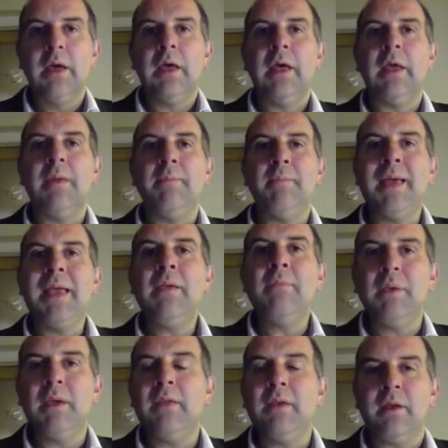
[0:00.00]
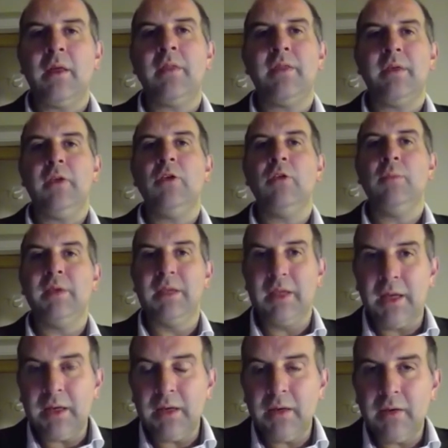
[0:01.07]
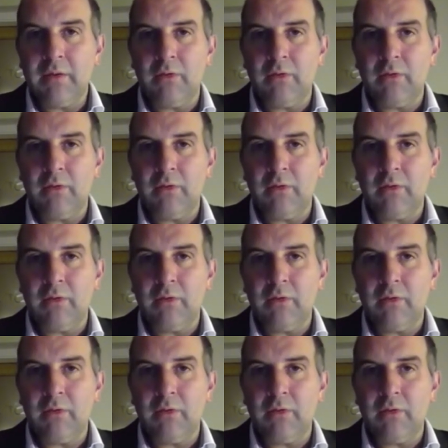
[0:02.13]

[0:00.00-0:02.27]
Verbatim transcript: It may be that nothing could be done,